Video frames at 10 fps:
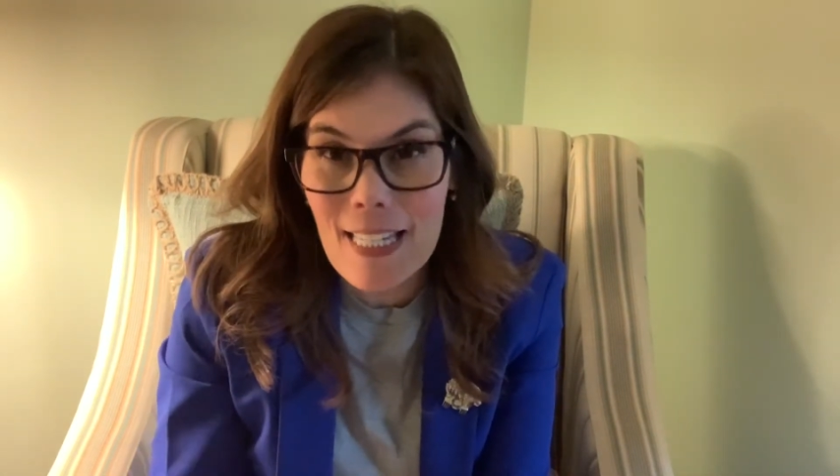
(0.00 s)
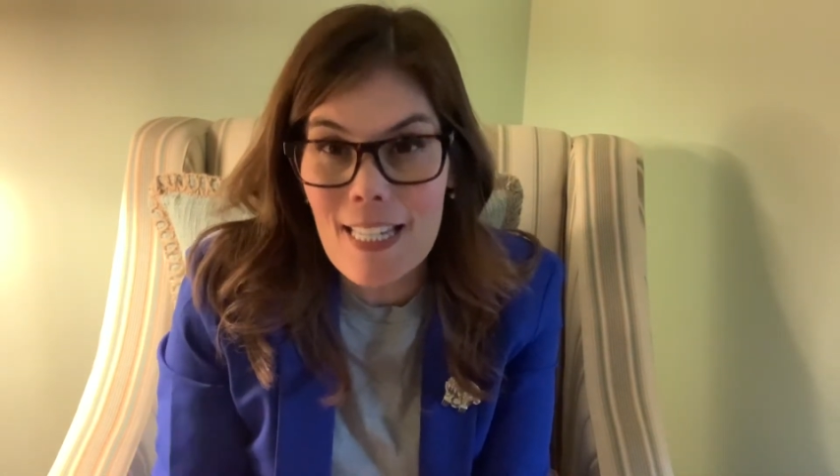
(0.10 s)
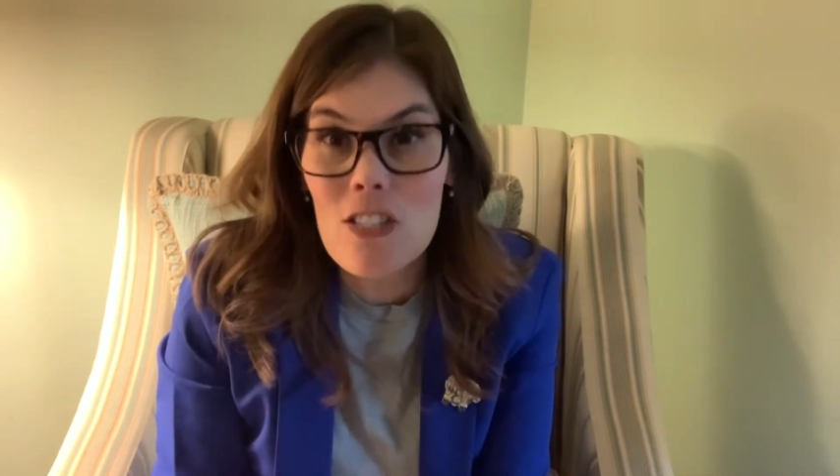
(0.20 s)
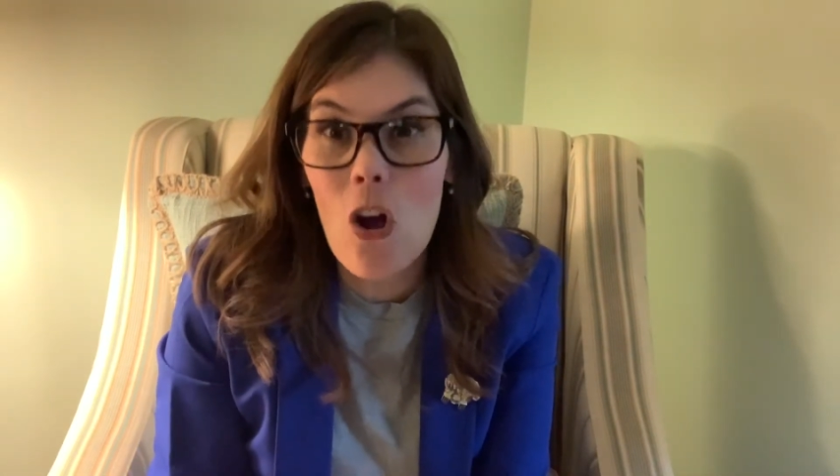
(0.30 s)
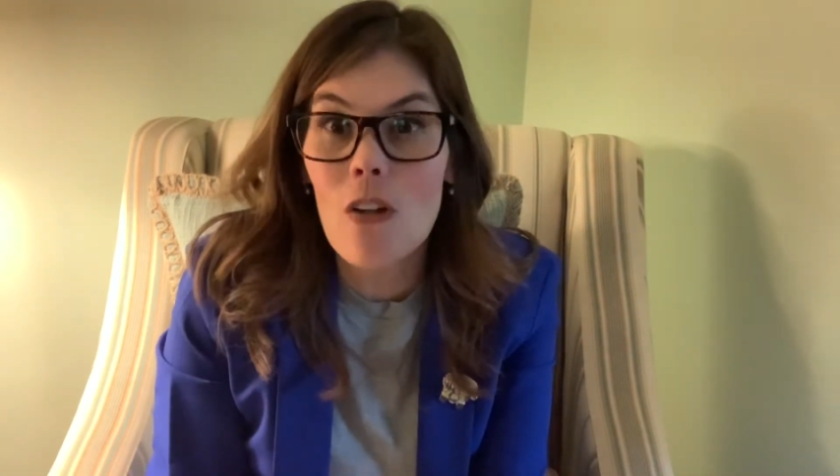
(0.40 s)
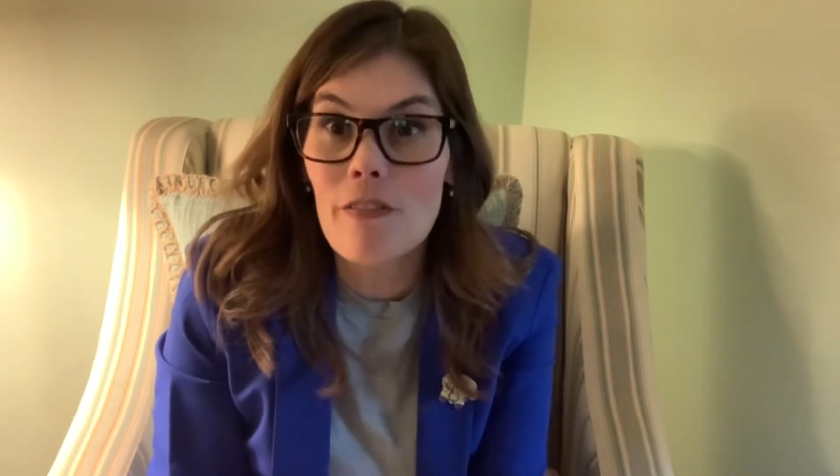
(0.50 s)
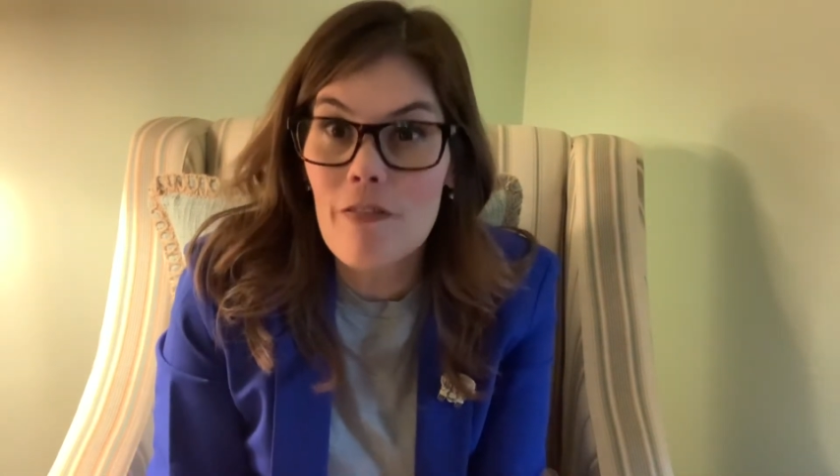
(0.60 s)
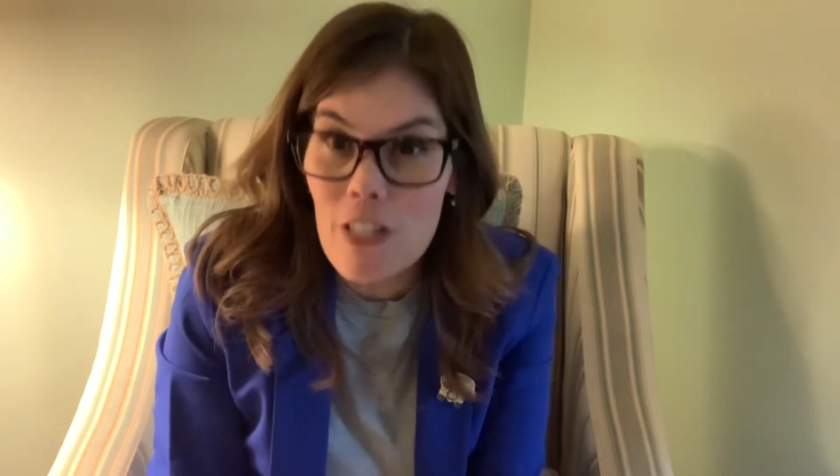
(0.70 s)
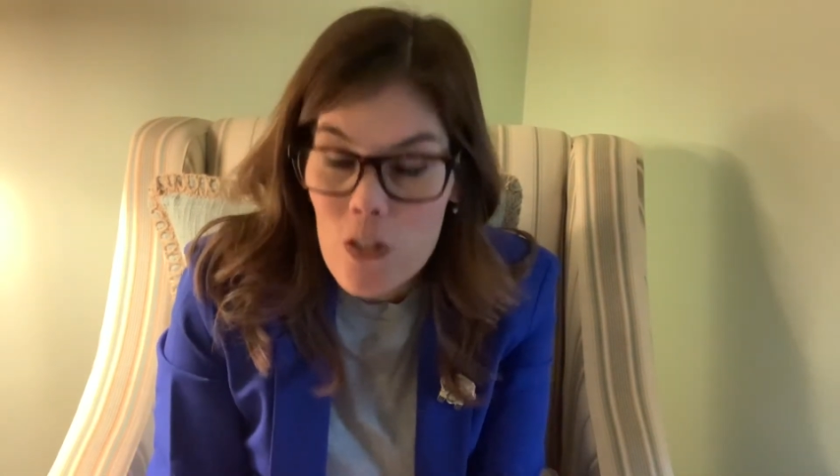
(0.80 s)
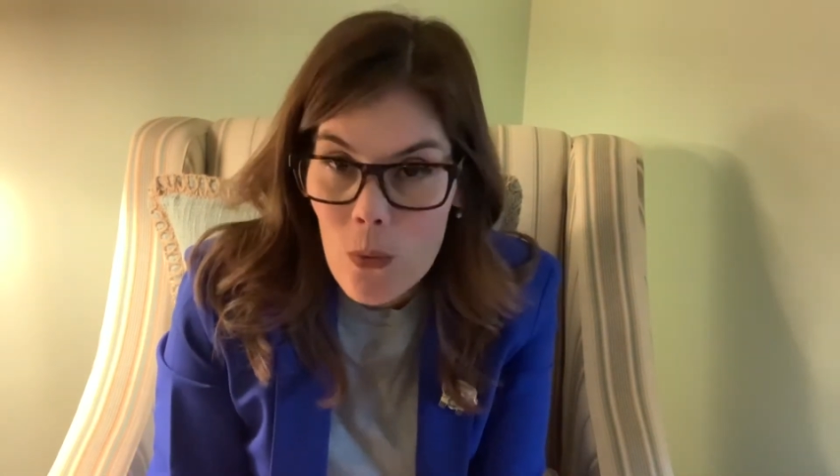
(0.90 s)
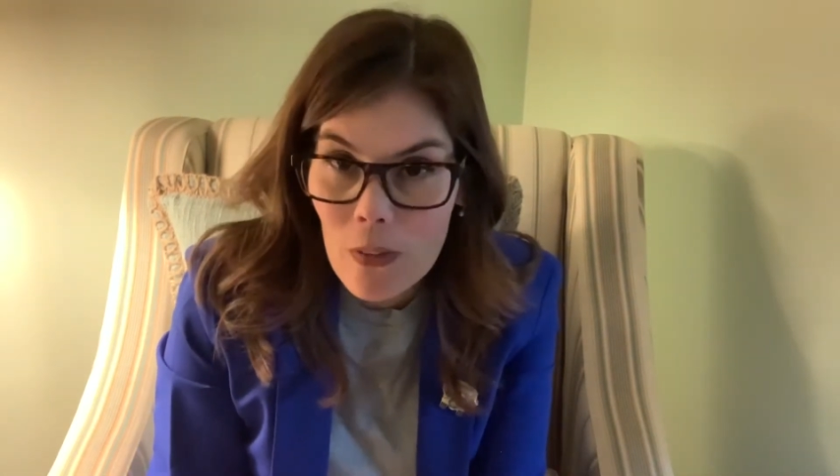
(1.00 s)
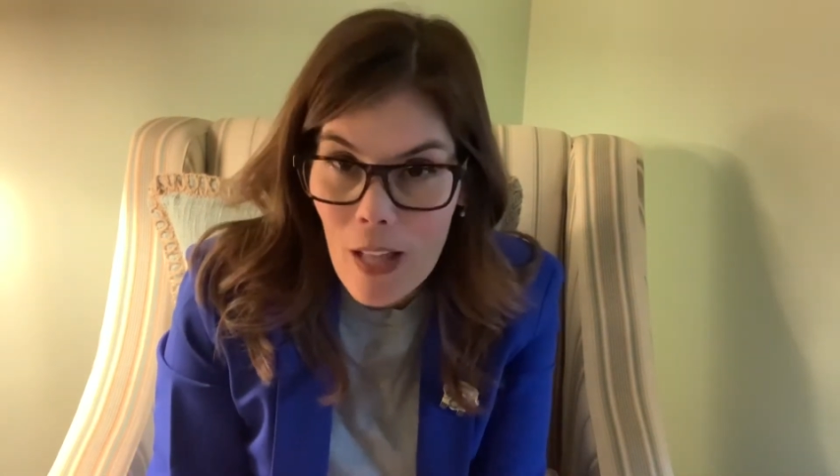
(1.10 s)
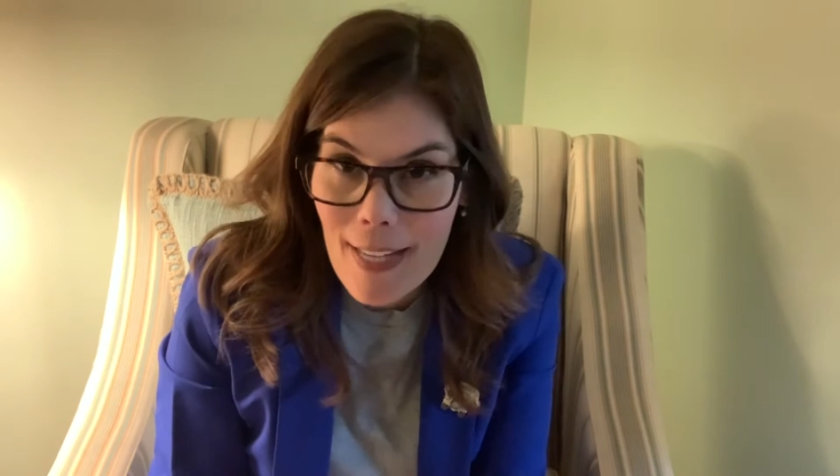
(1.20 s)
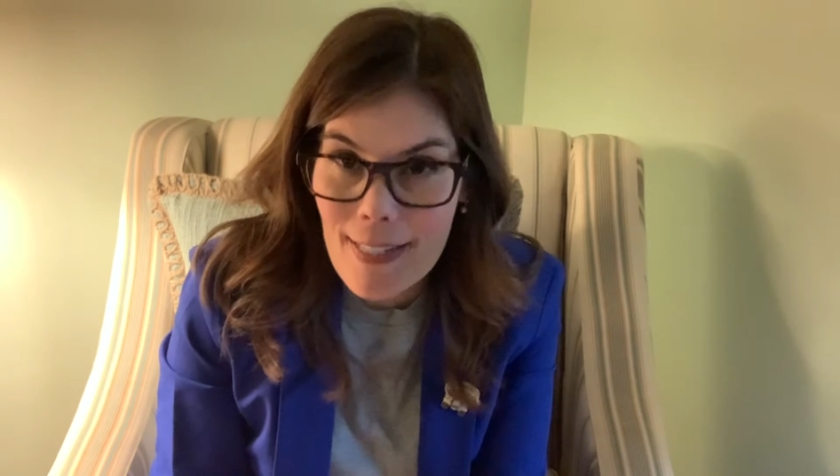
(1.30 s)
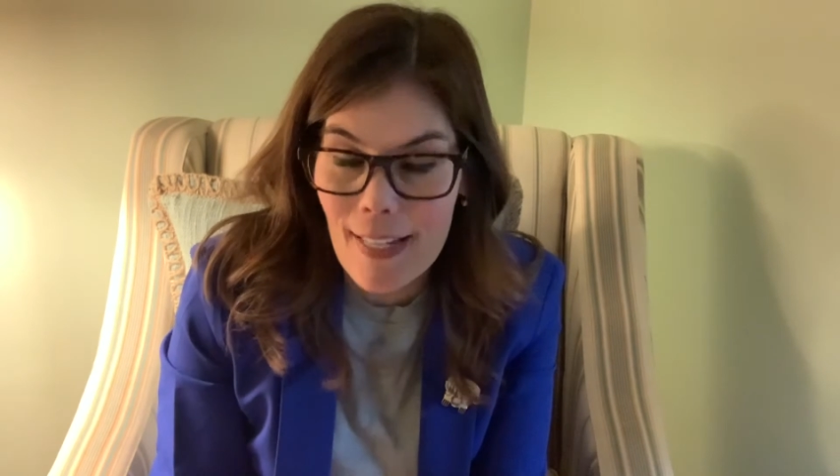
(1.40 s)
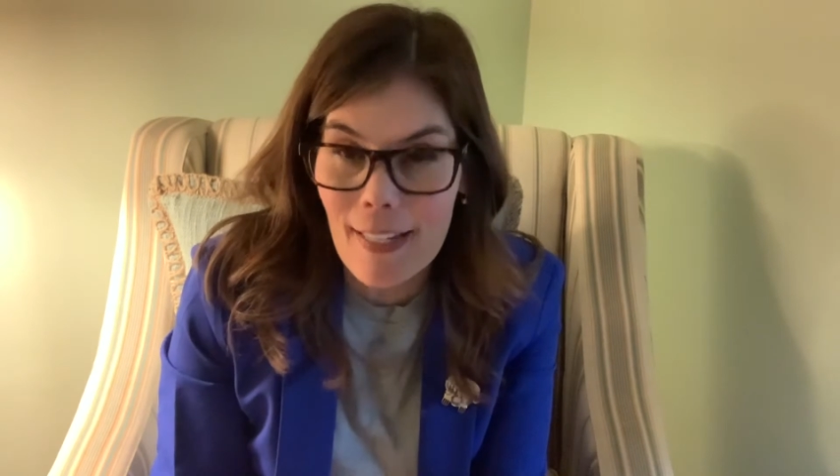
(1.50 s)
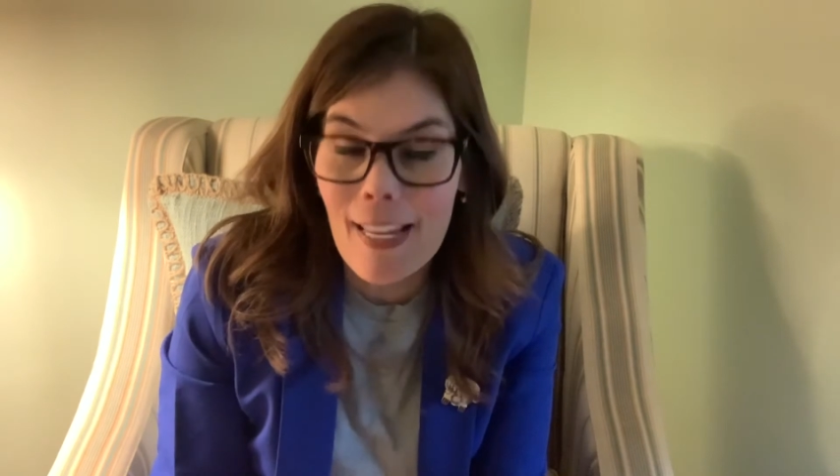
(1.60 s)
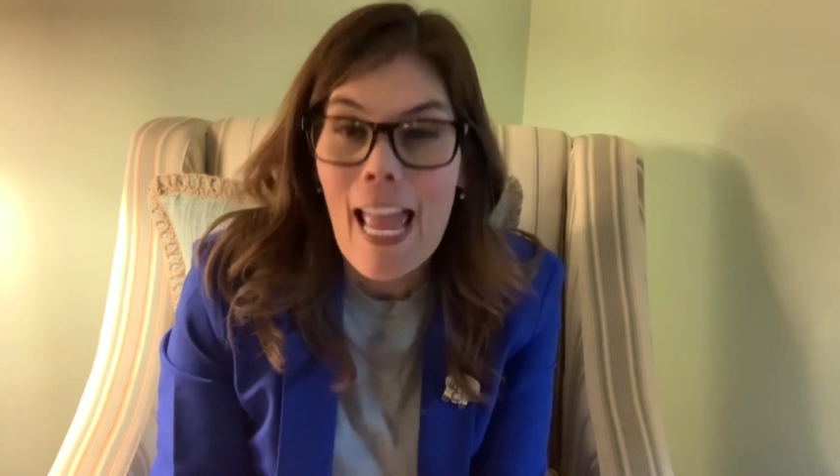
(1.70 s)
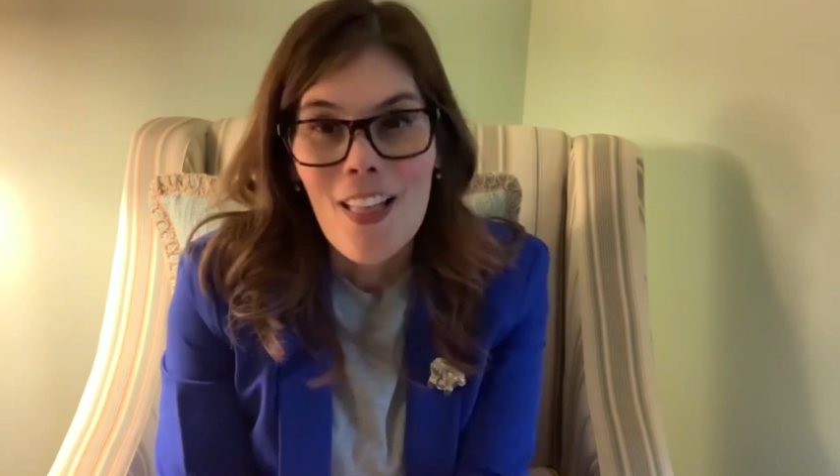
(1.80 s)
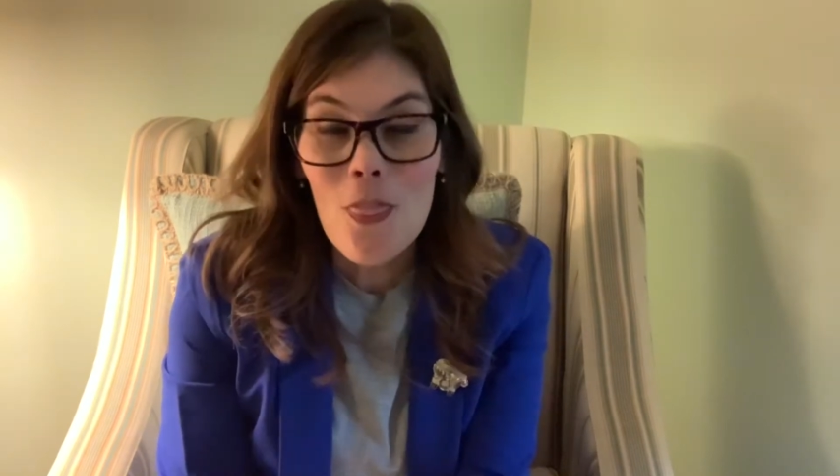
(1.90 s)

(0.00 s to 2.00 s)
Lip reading: is called visualizing.